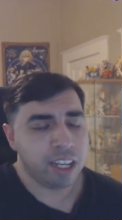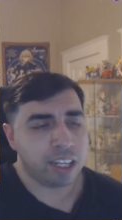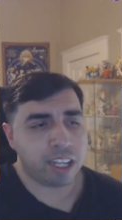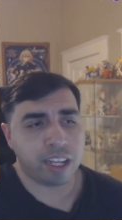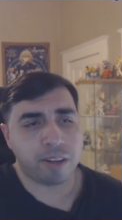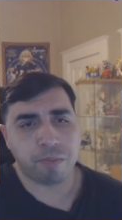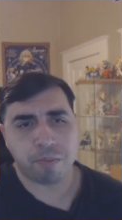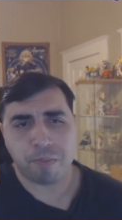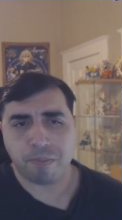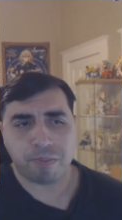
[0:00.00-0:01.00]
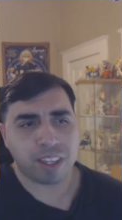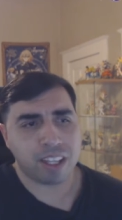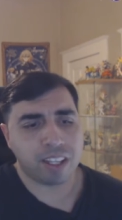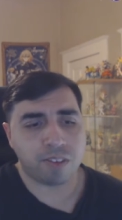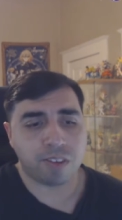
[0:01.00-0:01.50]
then
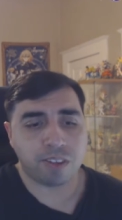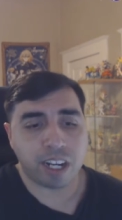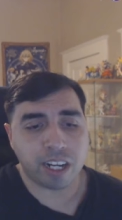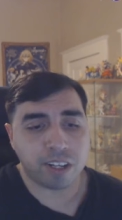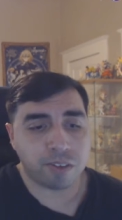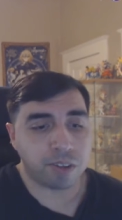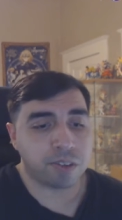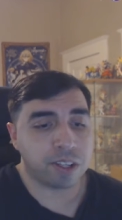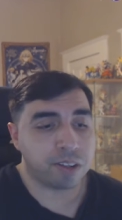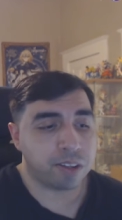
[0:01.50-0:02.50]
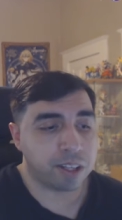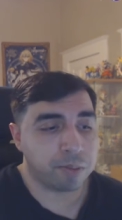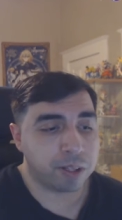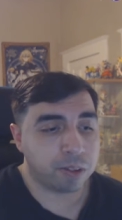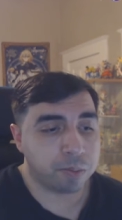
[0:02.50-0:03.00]
this is just kind of introducing you to them
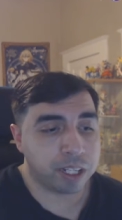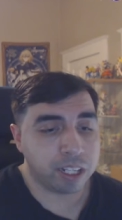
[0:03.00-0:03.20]
a little bit.